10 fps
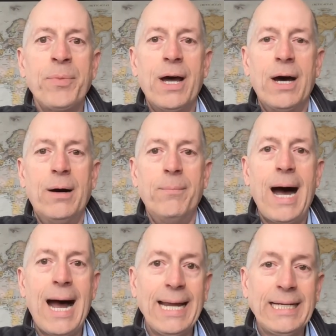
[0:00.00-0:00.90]
um,
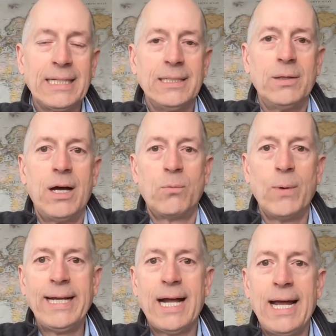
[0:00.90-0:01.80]
hike, uh,
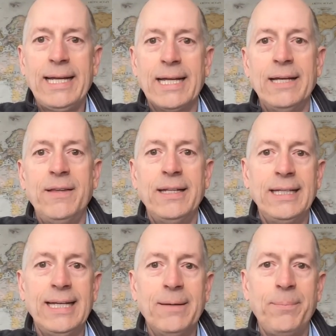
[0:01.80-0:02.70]
rate hike, and
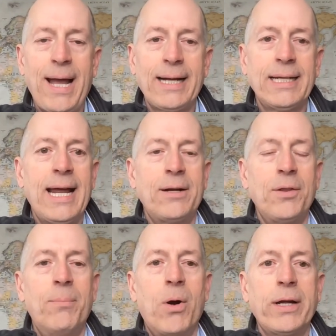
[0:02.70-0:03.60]
the impact it had on
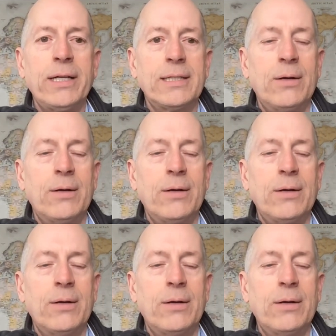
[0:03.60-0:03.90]
the markets.